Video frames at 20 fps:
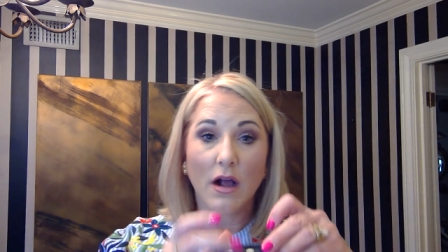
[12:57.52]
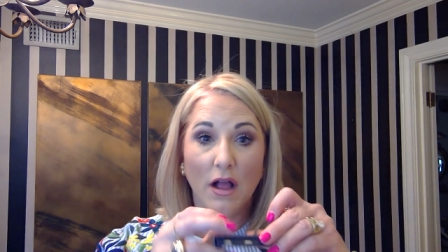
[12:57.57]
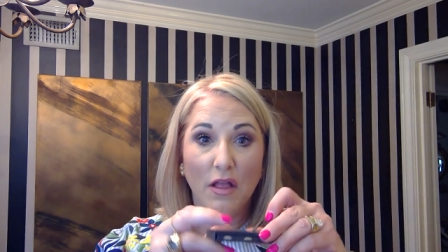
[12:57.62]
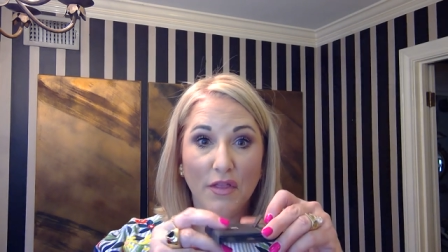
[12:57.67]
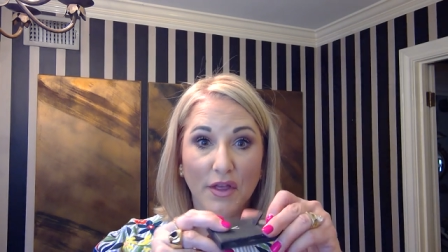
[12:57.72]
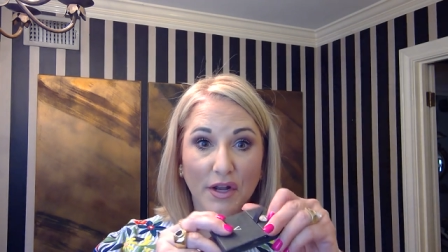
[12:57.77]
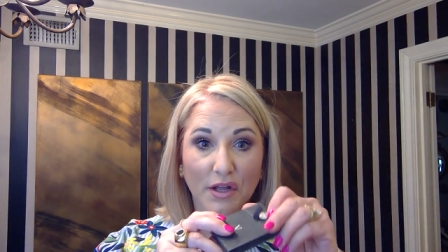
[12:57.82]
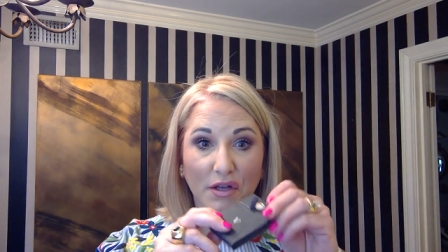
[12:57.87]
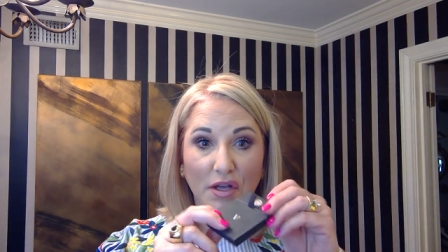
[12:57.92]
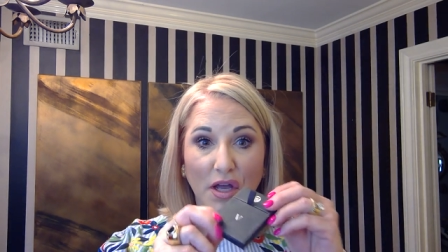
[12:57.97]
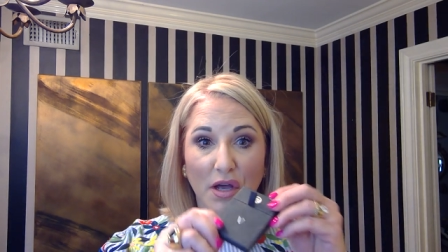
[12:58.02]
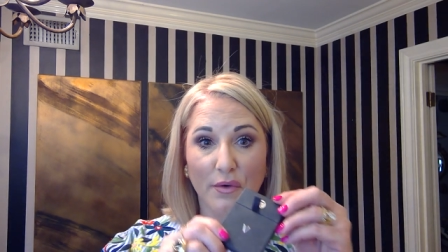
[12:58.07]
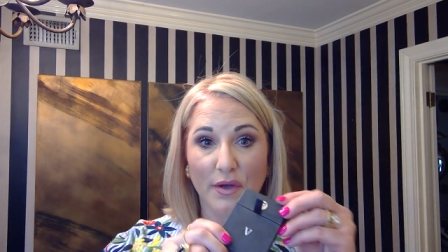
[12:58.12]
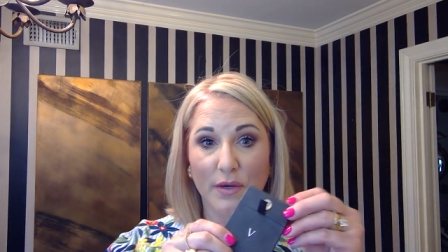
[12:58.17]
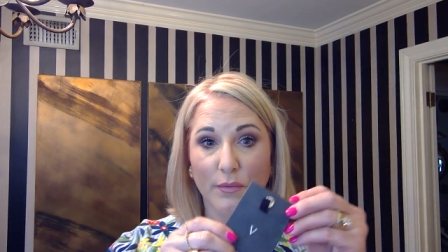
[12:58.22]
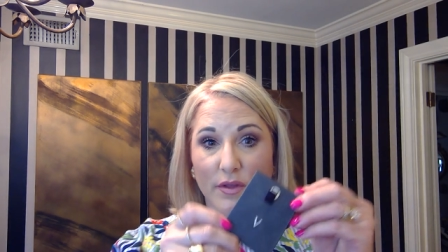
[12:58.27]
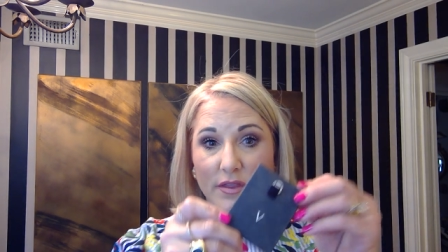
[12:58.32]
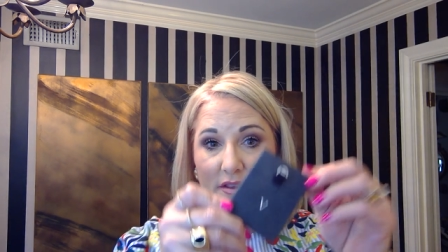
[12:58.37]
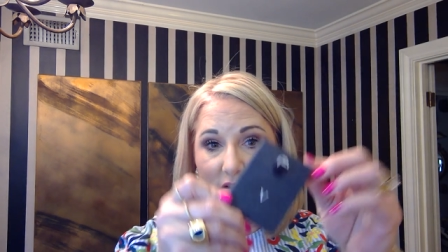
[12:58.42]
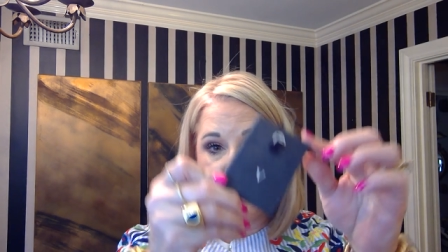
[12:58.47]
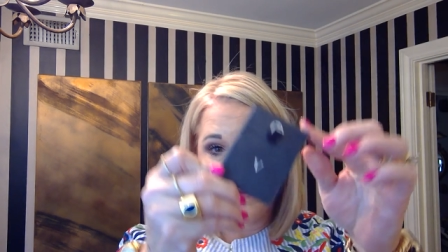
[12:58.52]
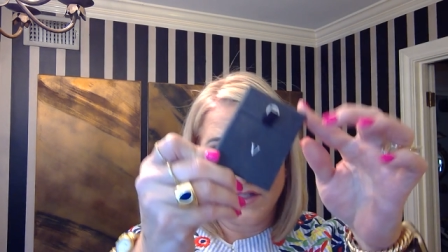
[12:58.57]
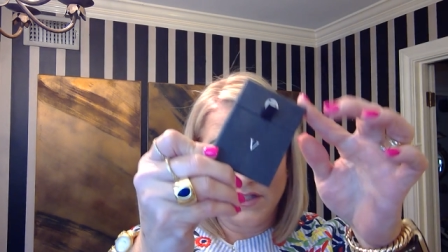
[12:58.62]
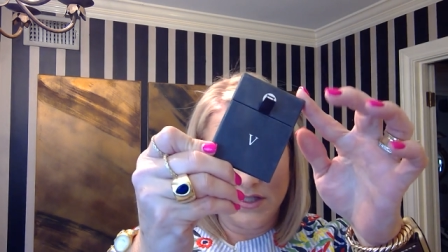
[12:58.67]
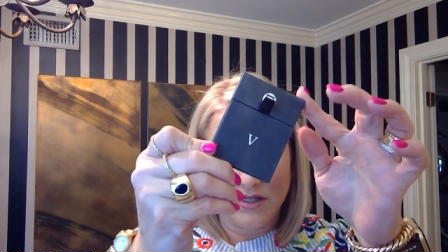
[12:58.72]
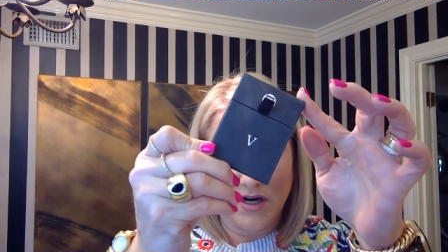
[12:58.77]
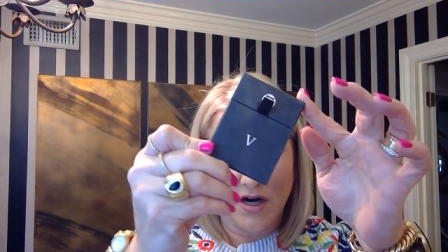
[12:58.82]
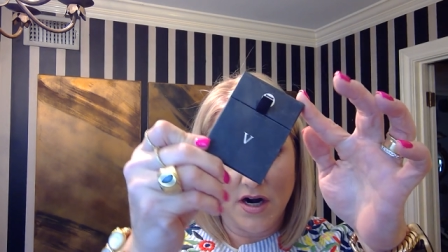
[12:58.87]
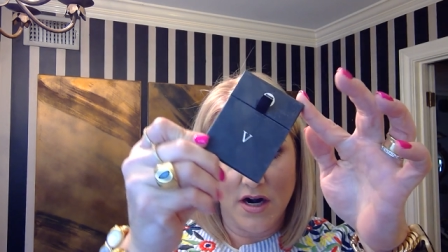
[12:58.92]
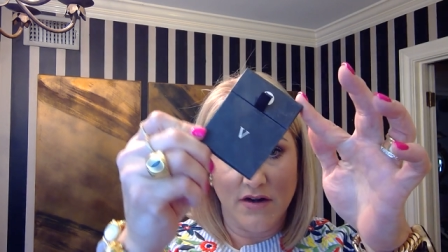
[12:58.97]
And then I'll go in with the
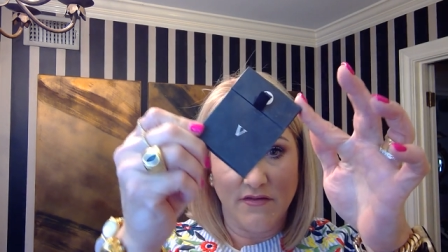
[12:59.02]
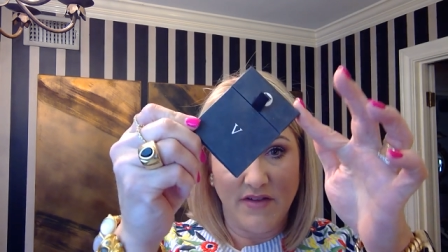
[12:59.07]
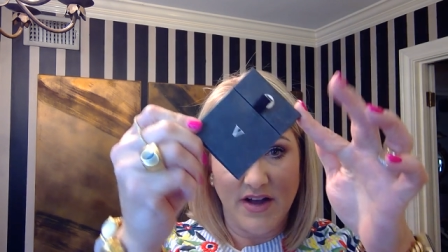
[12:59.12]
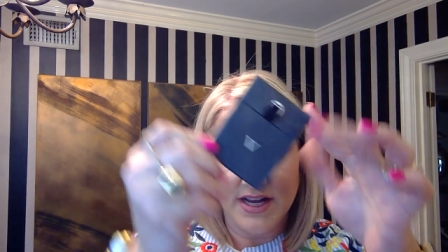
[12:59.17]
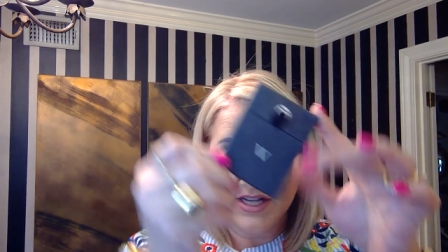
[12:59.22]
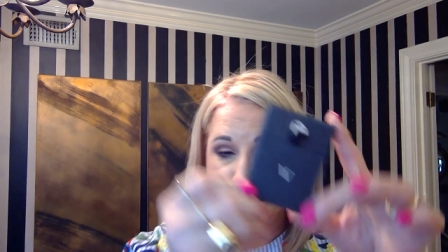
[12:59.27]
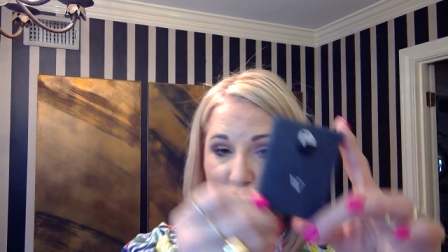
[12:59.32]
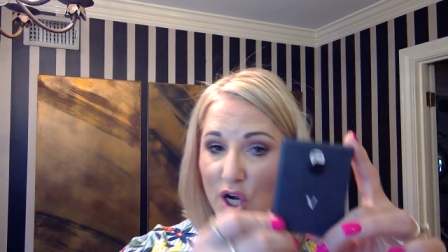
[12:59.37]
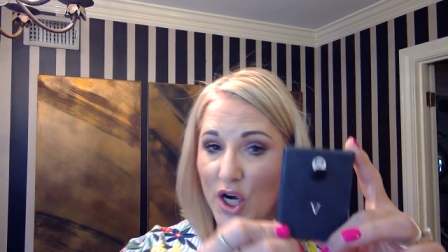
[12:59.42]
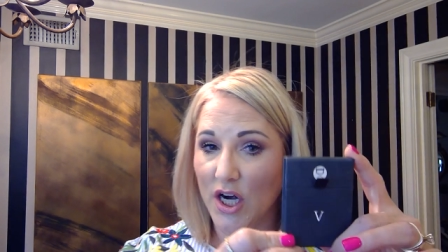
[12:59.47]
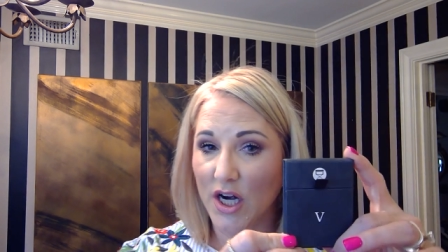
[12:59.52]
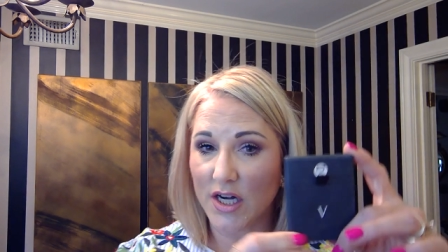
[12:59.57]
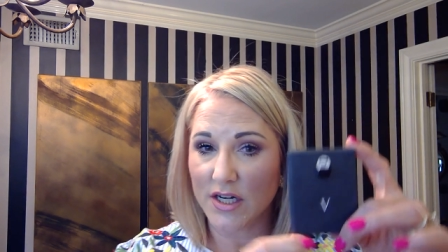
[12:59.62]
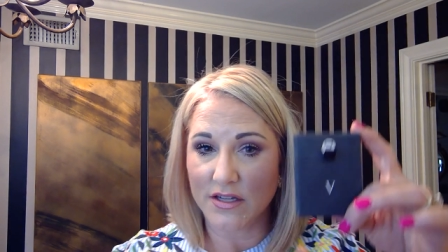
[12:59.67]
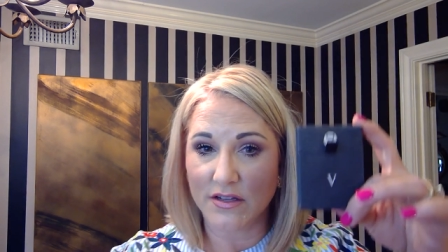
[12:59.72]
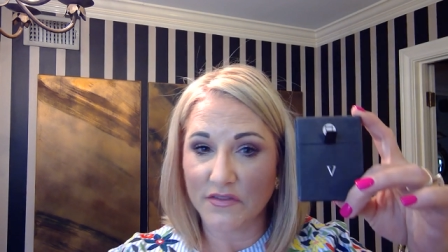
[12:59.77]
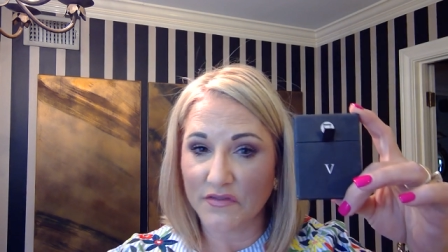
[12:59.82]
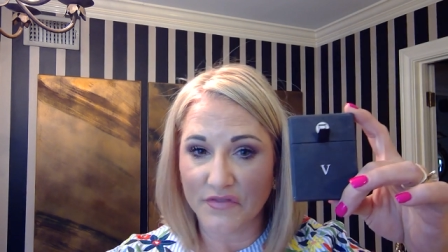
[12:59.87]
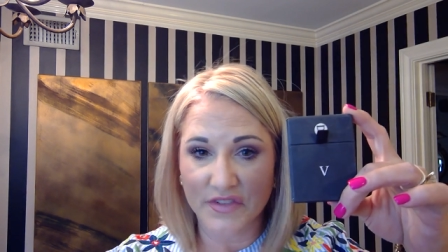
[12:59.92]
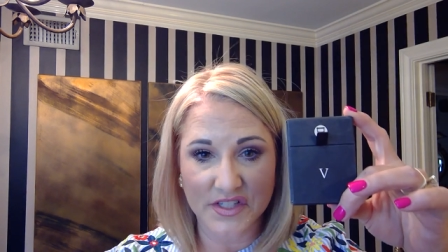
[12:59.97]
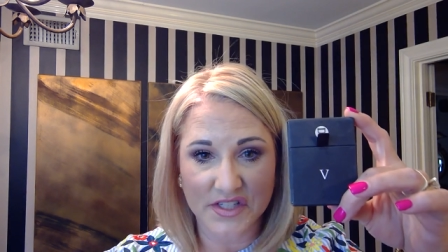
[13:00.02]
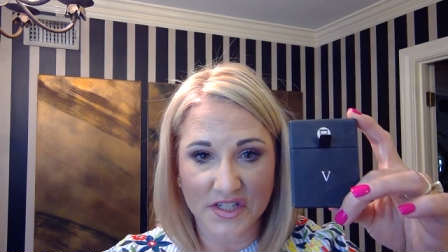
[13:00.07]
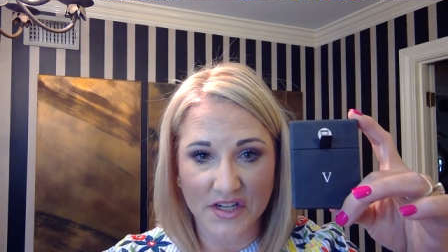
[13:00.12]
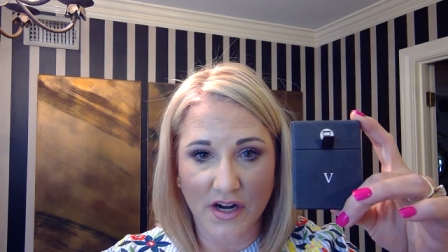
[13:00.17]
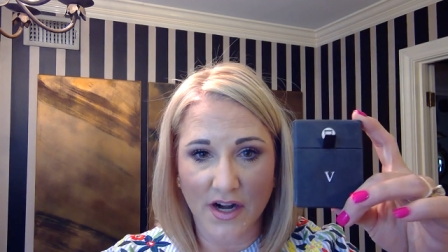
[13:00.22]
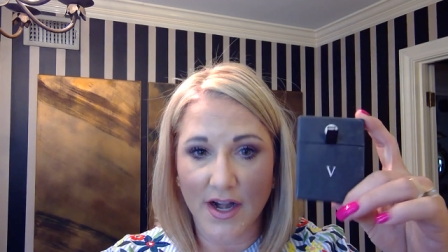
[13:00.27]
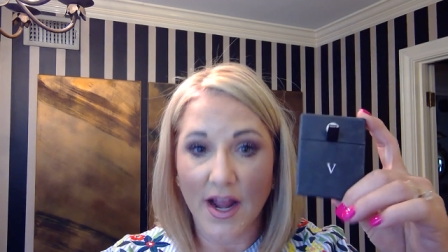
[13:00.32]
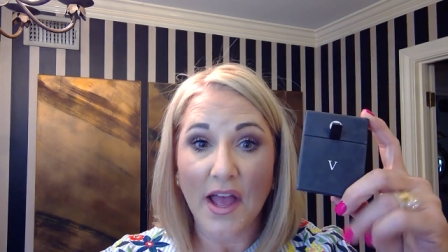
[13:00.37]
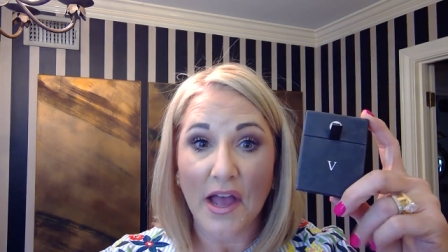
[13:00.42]
Viseart, Viseart, Viseart,